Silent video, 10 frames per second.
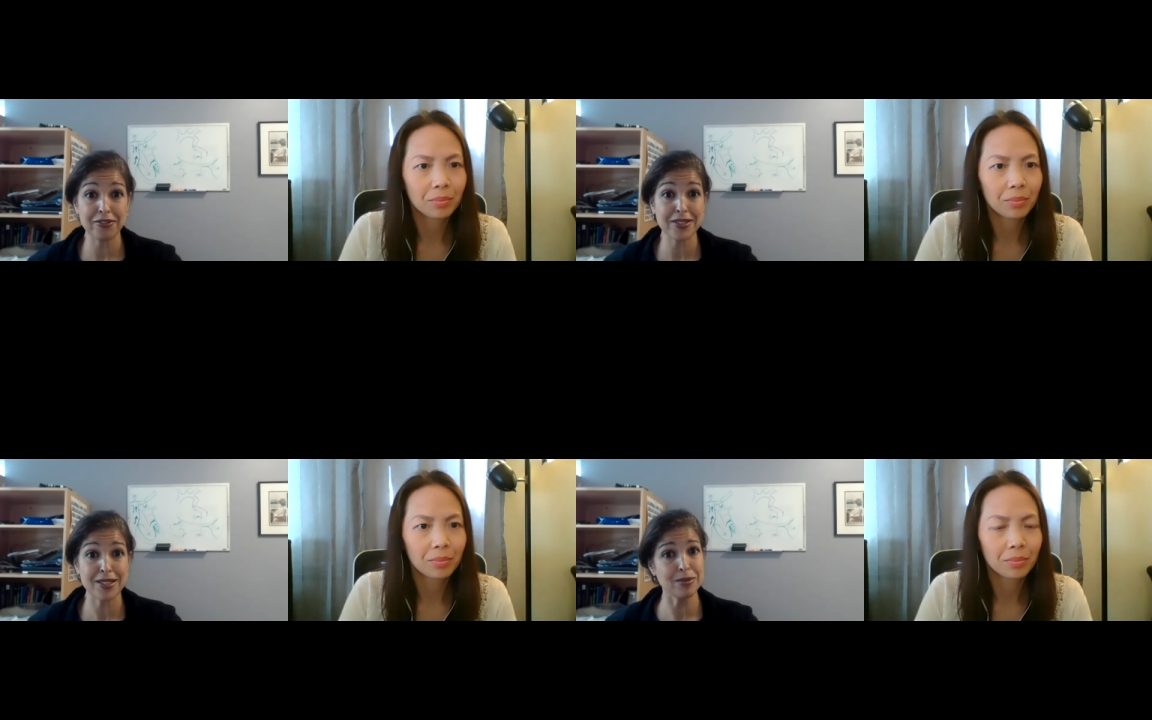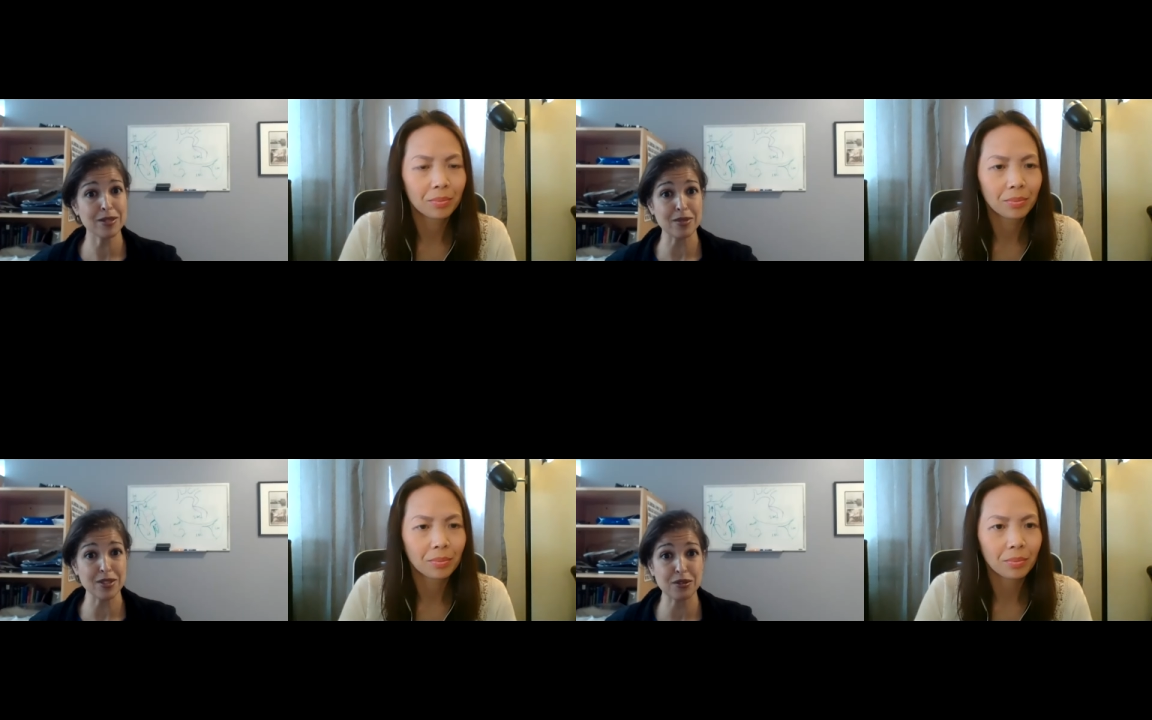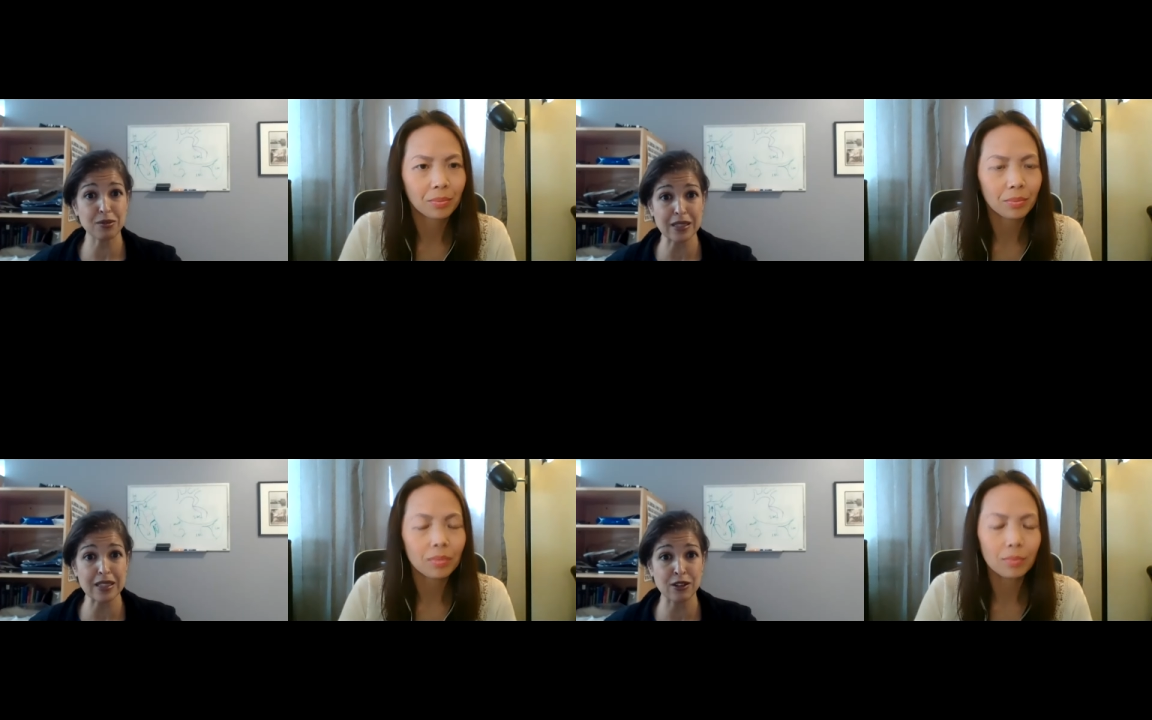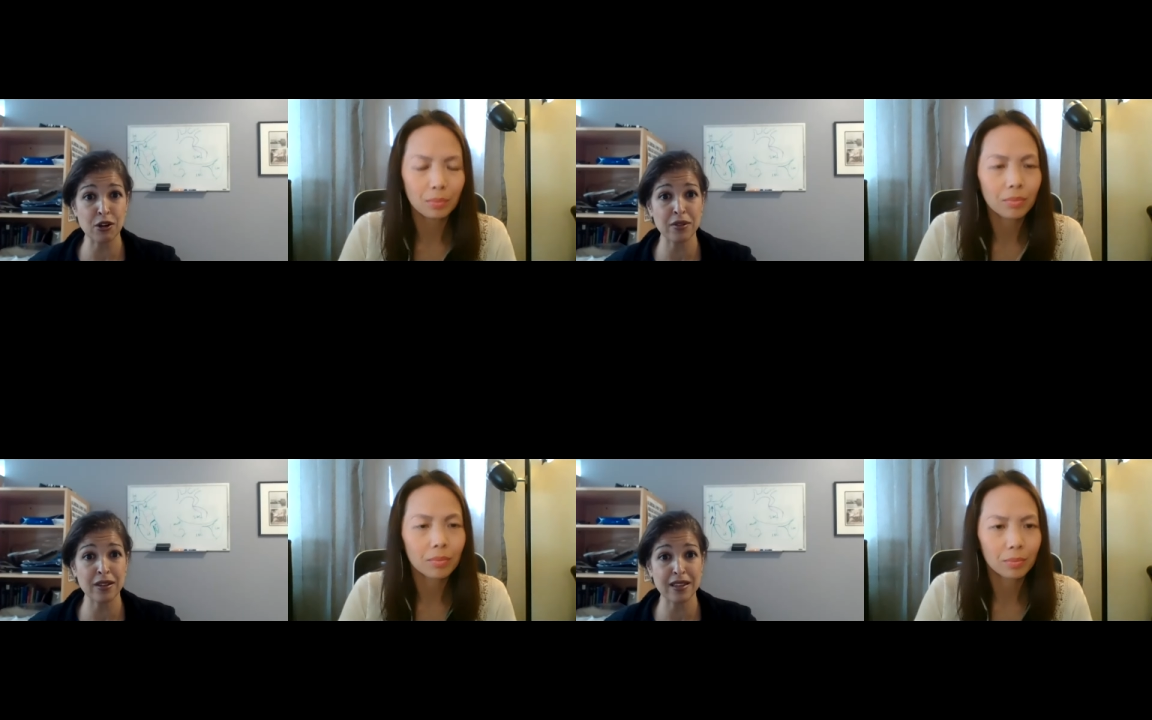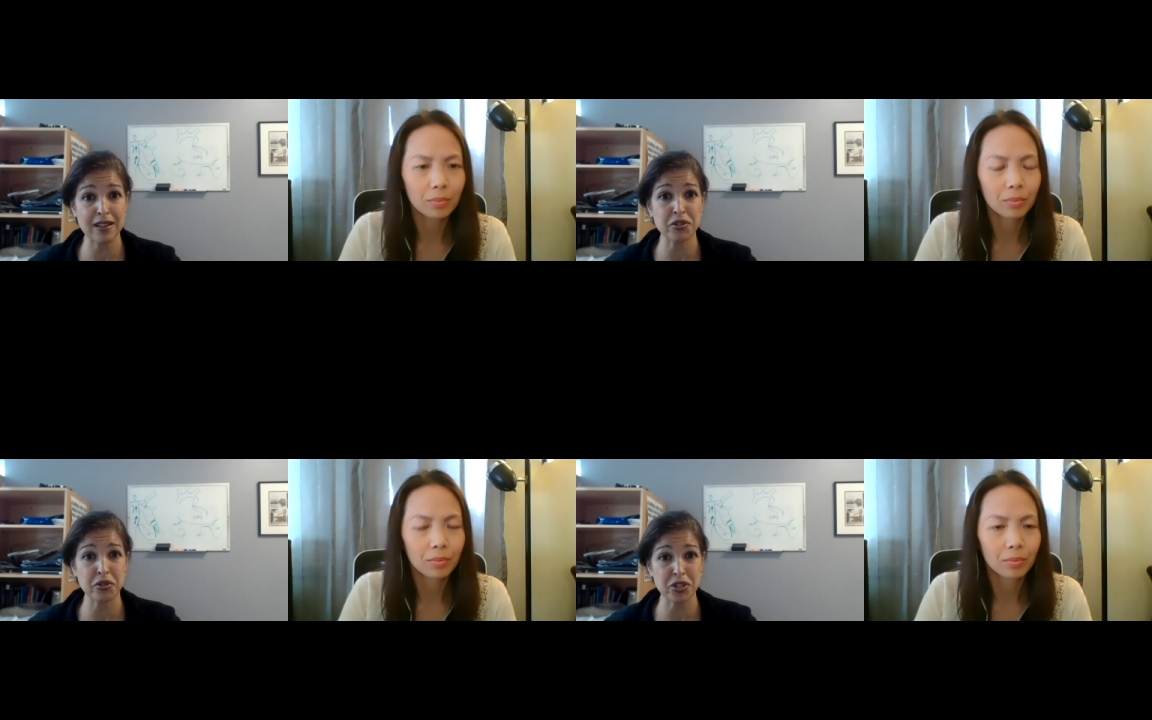Speaker 1: symptoms to really know that
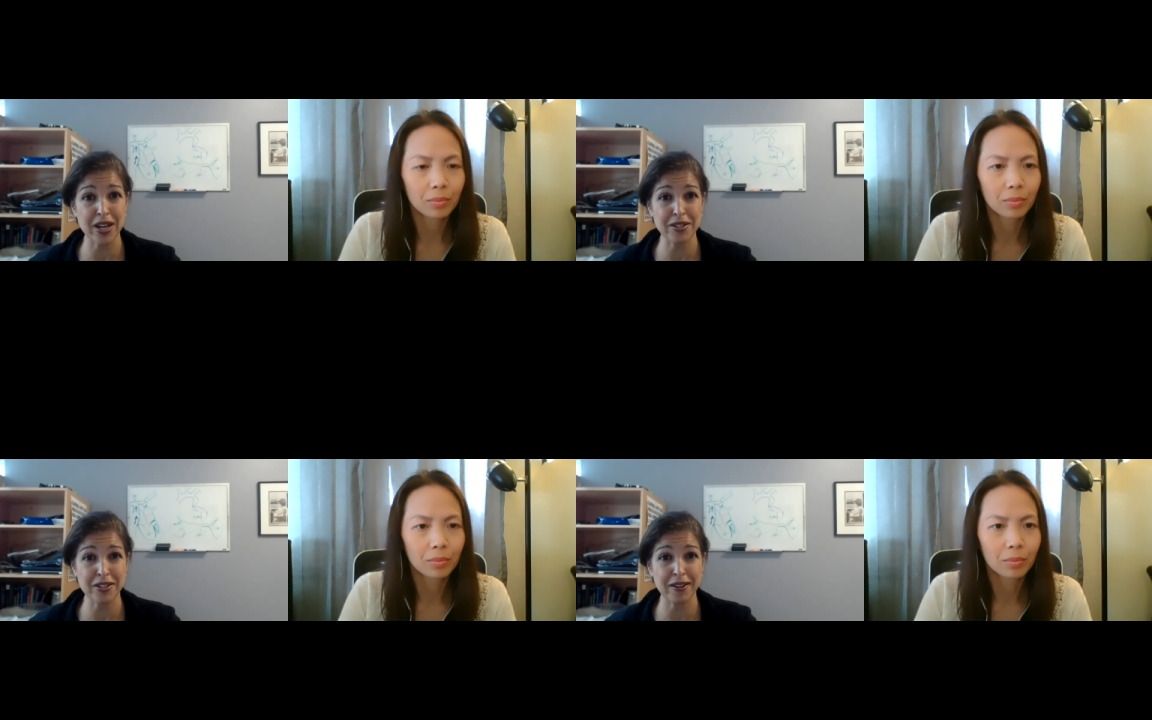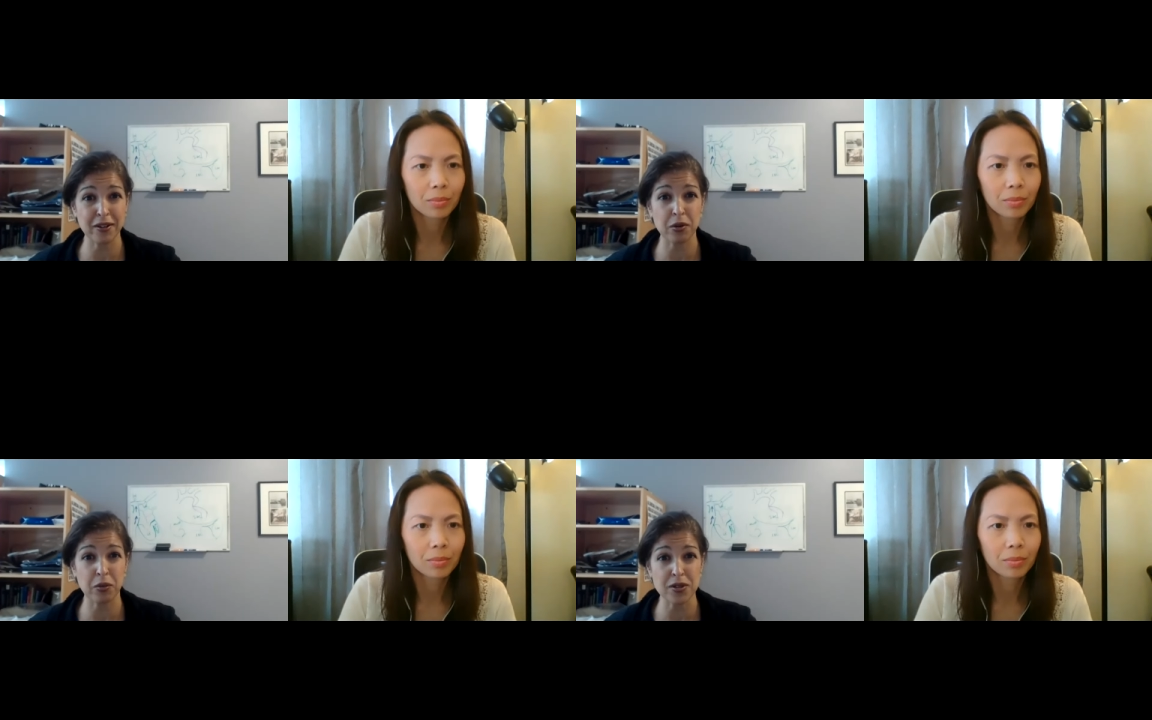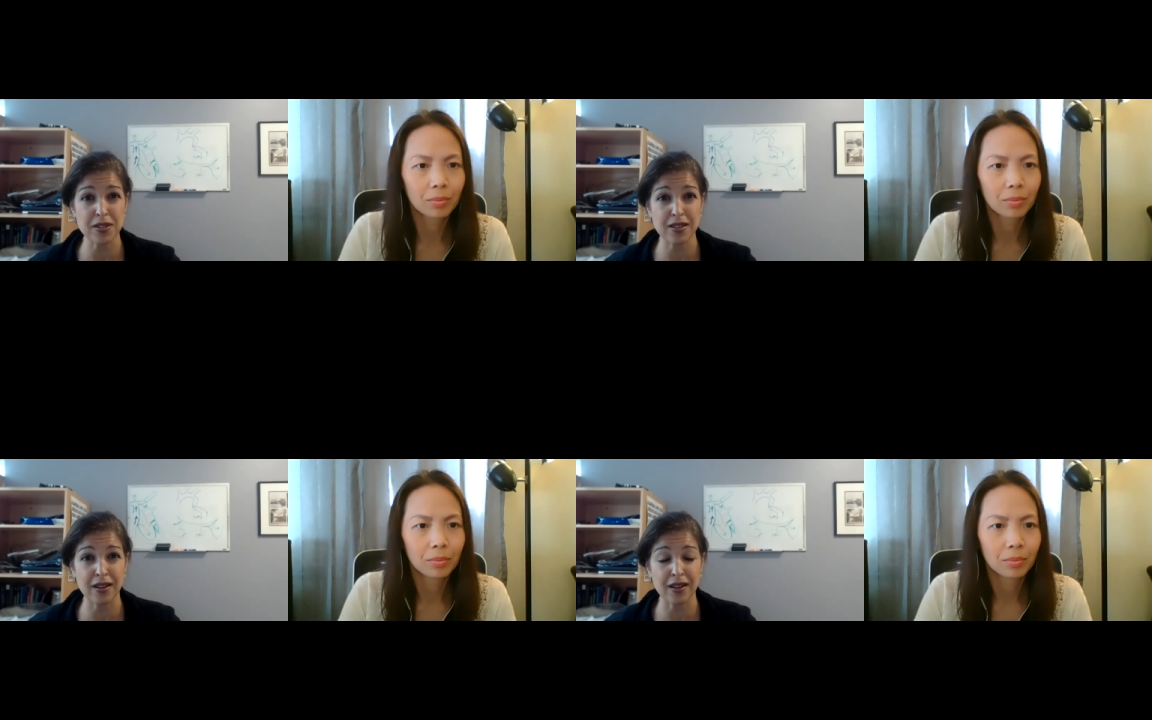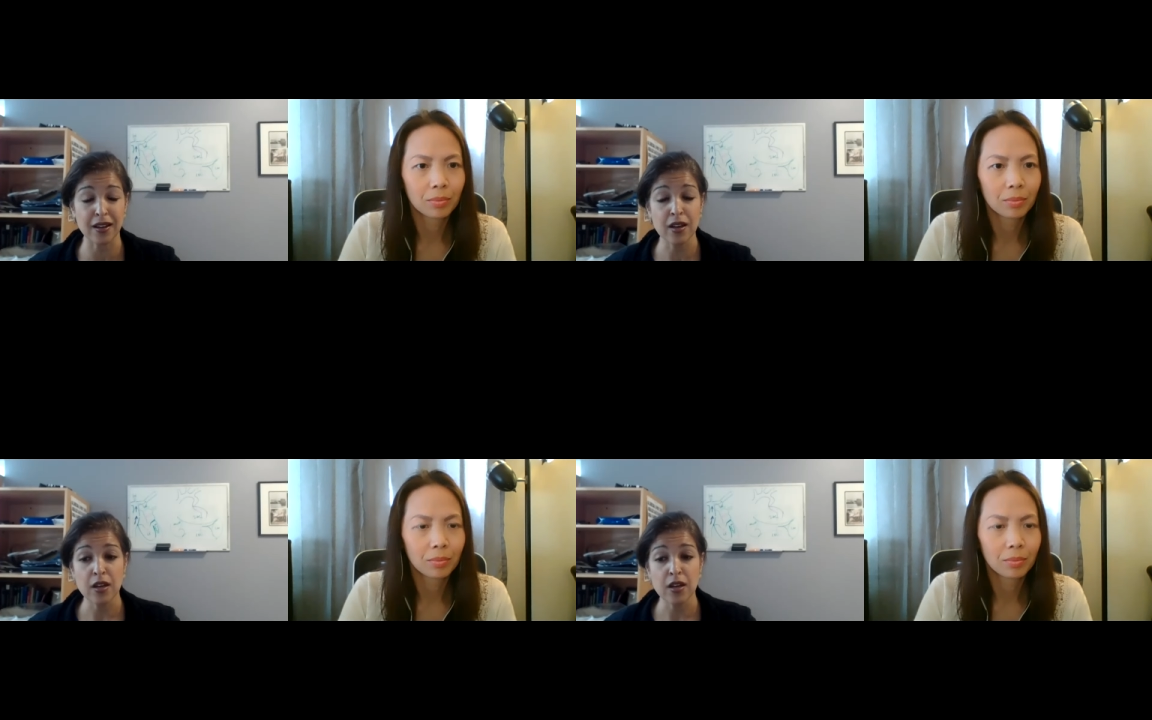things are changing or worsening.